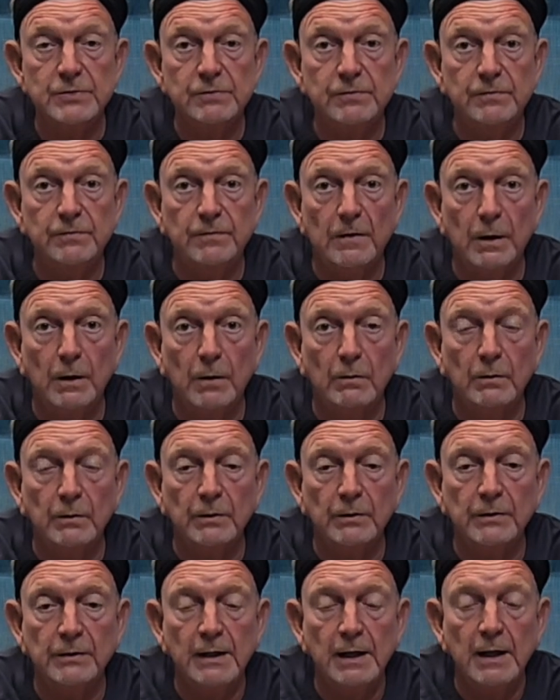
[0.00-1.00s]

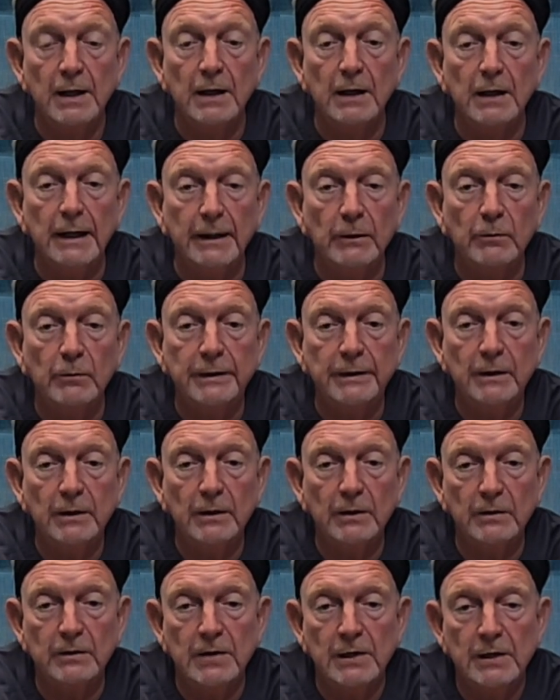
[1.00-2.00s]
forward like we
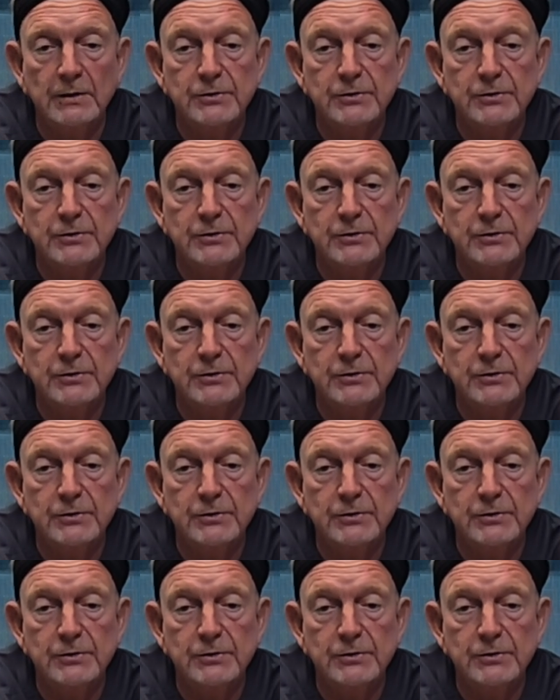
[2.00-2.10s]
are